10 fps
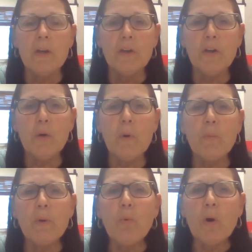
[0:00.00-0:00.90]
You know,
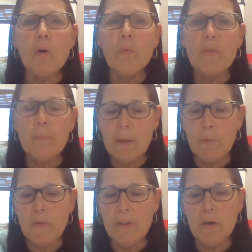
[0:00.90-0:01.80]
when we work with
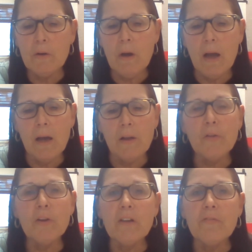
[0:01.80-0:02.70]
people that are
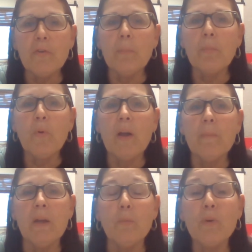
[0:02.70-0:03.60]
looking for
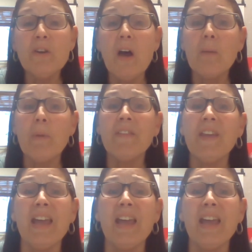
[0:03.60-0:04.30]
employment, we talk about the